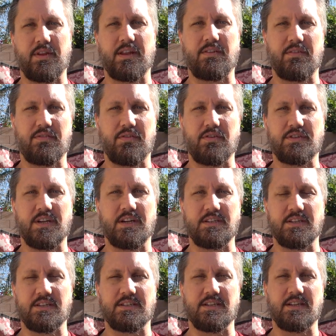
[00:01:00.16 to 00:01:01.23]
that the search
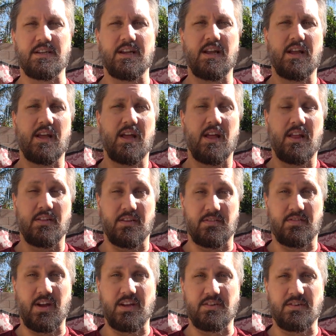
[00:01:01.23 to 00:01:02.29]
engines and the
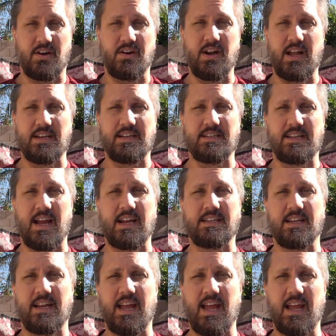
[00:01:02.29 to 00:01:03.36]
sites are not
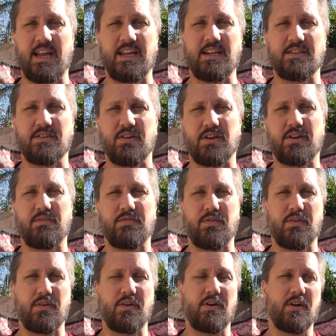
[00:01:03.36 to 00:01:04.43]
detecting, hey, he's looking
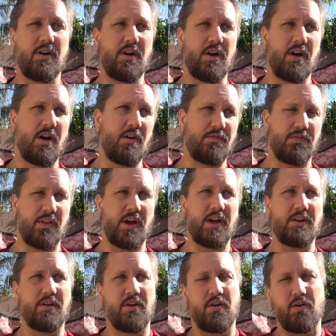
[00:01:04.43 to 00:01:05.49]
for a
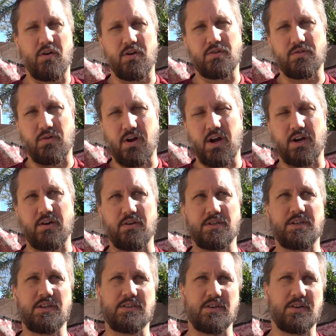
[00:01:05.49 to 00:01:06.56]
flight or a truck, or
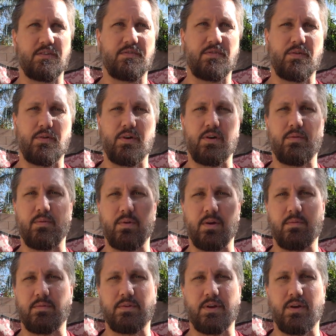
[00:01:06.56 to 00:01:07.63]
she's looking for,
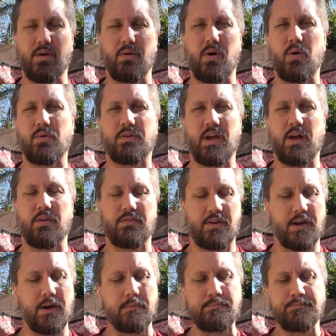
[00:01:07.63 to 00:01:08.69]
hotels
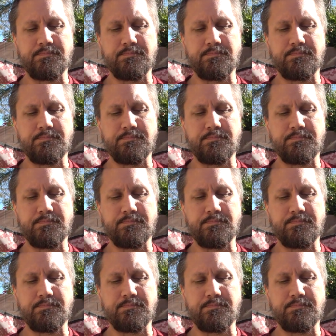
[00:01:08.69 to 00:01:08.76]
here.